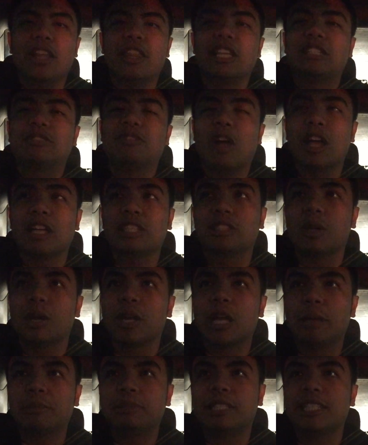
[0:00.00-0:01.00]
This vlog's
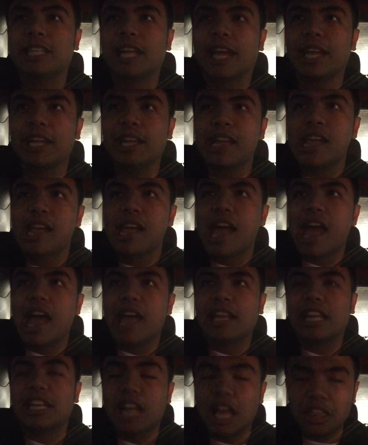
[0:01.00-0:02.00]
going up tonight,
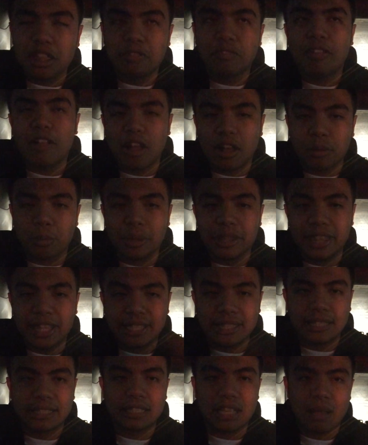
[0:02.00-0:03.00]
and another vlog with
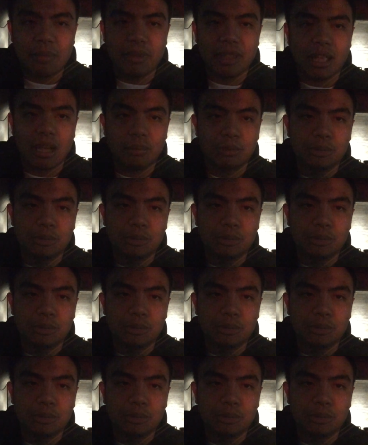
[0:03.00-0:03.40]
this is coming